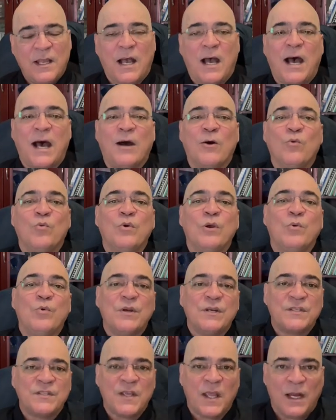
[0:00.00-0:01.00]
and we will
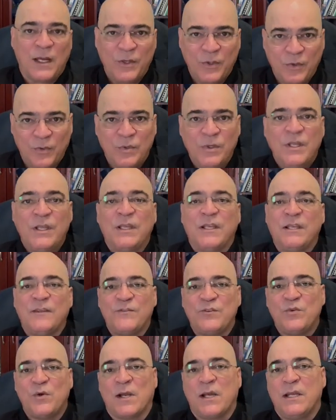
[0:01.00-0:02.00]
tell you
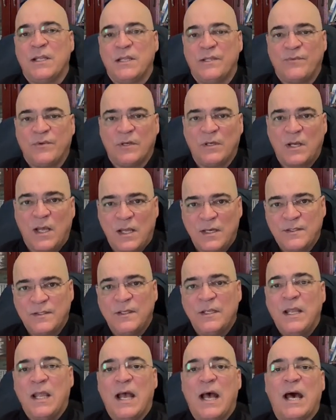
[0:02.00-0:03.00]
if you are eligible or not,
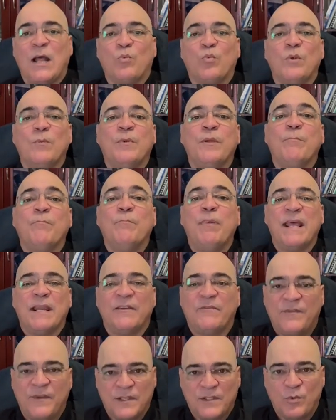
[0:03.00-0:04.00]
and will be
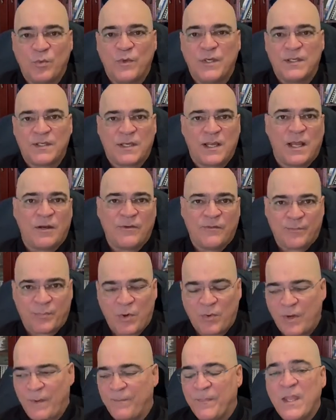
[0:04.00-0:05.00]
benefit with this kind of
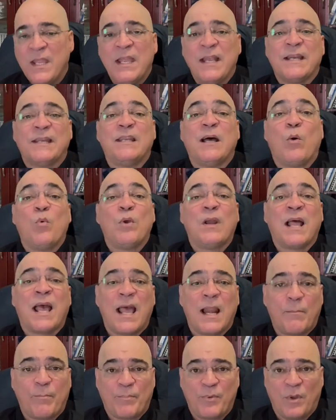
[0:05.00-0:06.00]
program that will
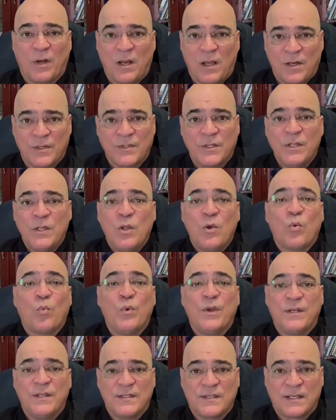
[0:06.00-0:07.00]
help you a lot
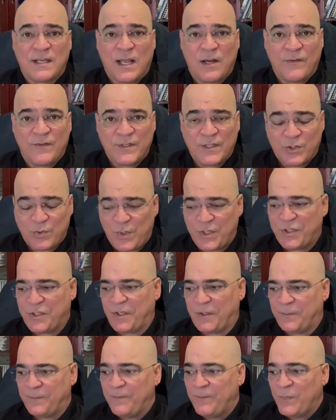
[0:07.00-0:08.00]
with this kind of situation.
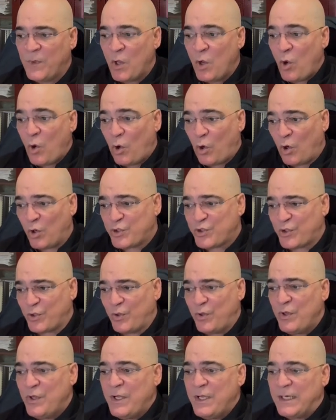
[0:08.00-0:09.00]

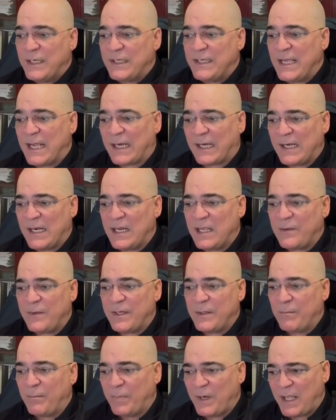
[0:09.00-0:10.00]
Also, there are
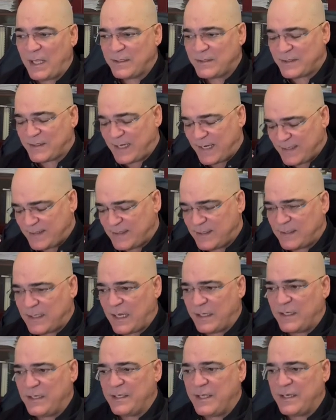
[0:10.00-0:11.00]
relevant blood tests
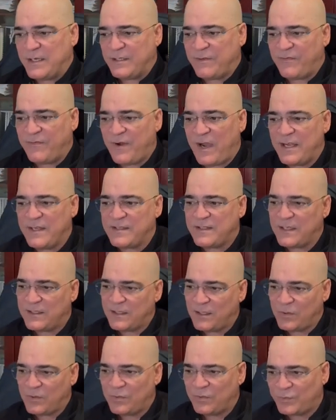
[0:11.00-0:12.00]
that identify
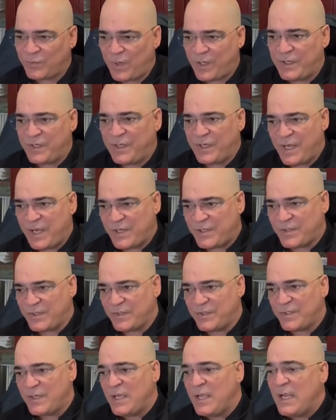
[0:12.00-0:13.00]
certain
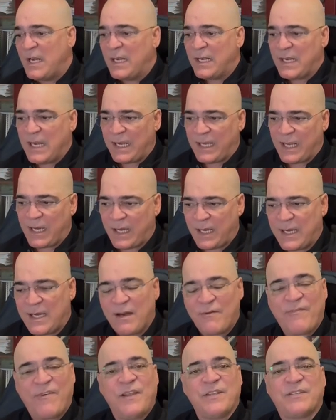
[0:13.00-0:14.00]
contraindications, like a renal
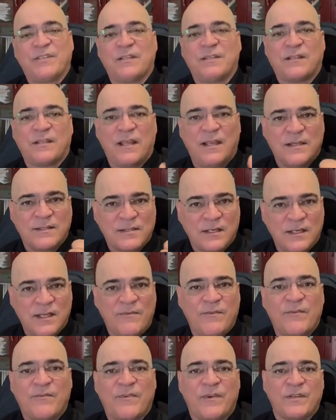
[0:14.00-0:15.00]
function test,
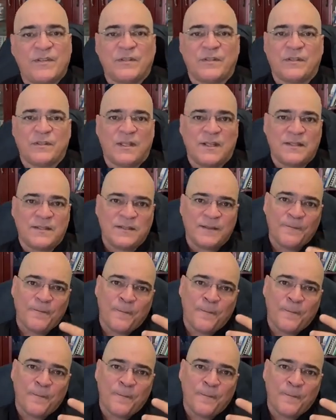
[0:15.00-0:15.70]
liver function test,